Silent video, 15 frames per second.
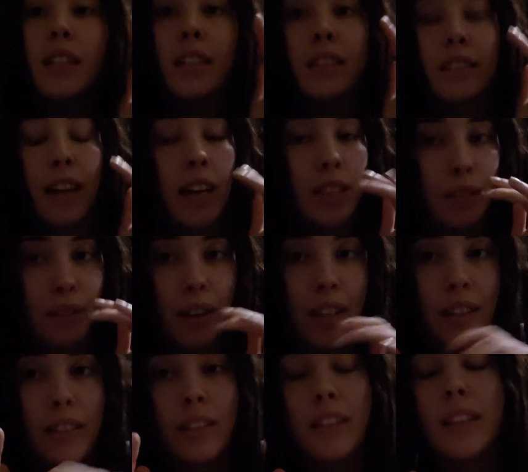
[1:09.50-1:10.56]
that's fine.
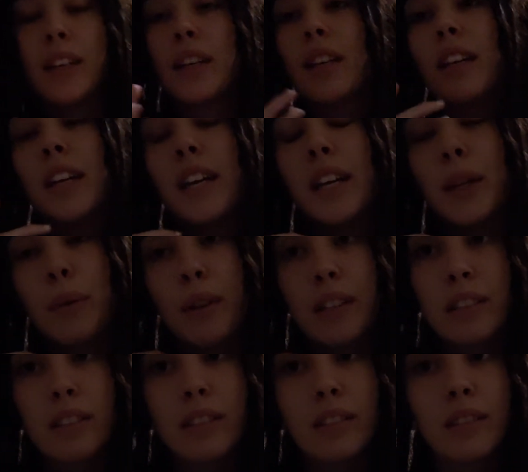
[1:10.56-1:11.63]

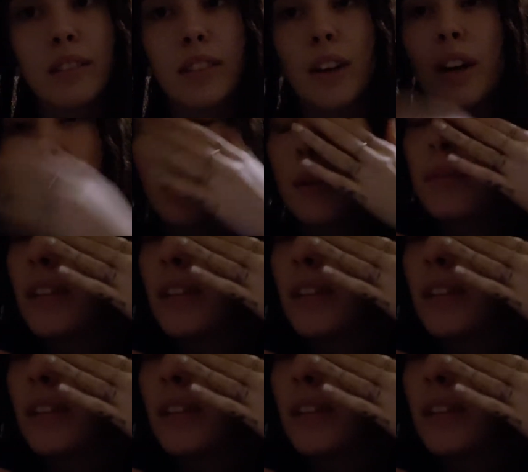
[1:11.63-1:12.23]
Anyways, sorry, I'm